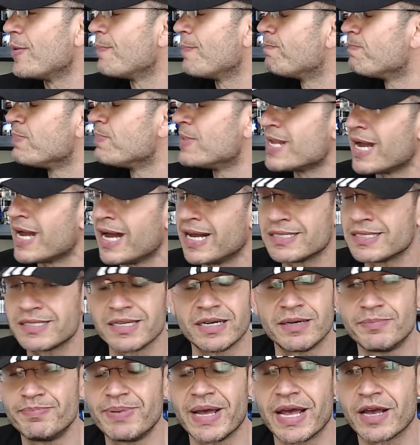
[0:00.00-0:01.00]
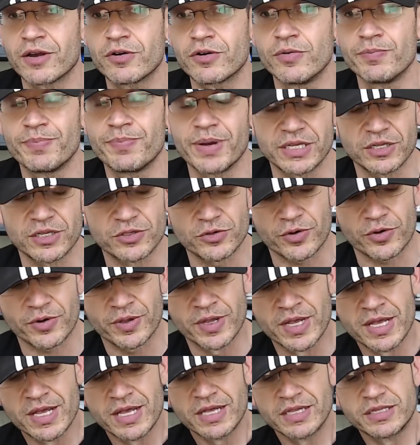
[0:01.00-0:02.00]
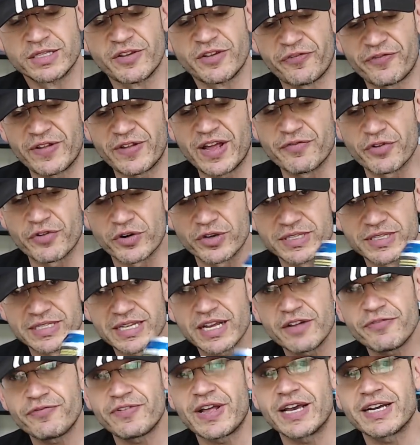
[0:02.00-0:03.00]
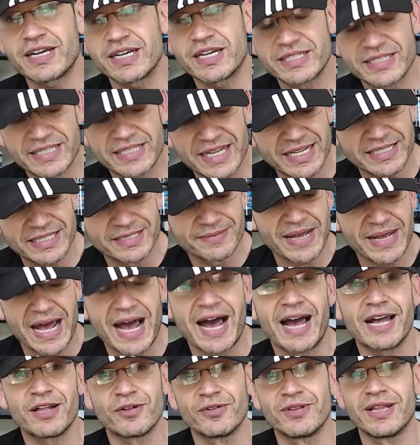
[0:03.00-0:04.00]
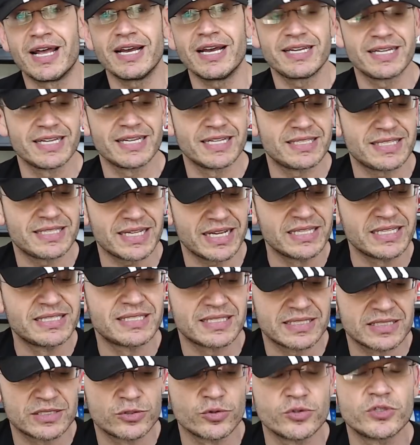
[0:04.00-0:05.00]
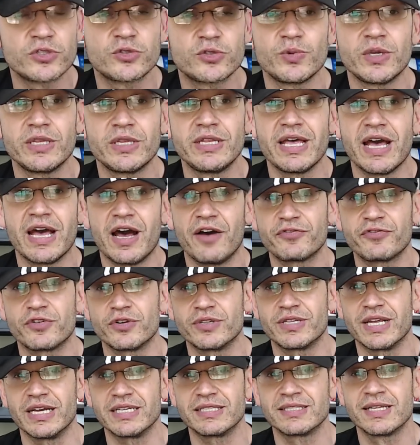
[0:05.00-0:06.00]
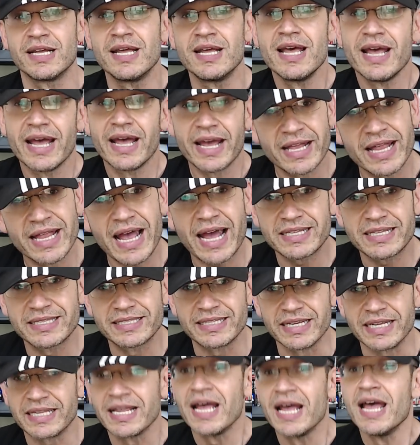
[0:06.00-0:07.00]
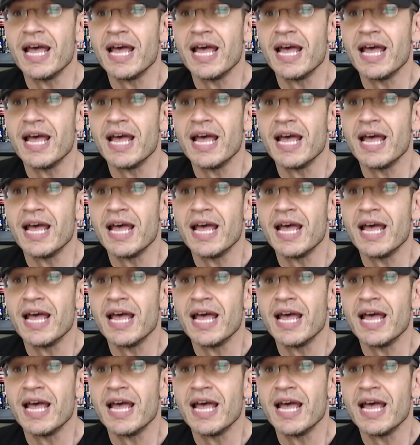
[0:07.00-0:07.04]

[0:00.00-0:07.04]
Not a bang competitor. The flavor itself, like I said, I don't like it. It's too sweet, the aftertaste. And that's it.